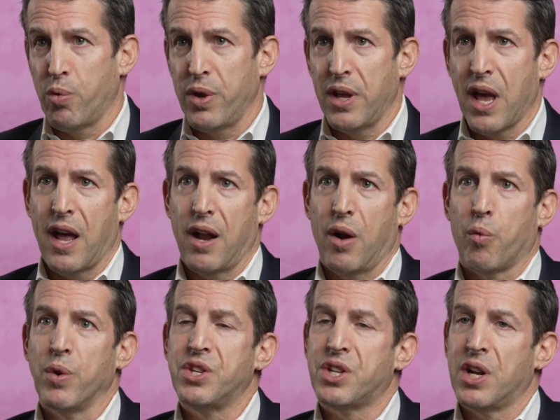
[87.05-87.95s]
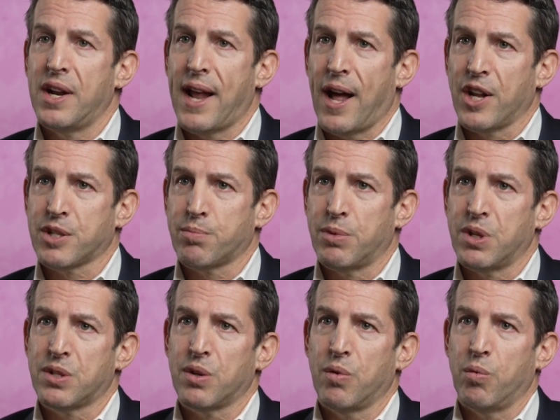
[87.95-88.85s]
we had a recent
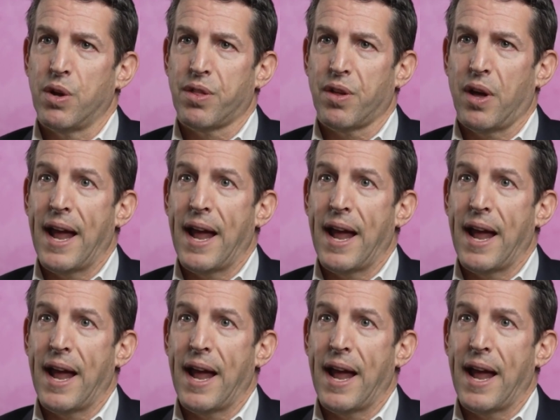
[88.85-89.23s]
announcement with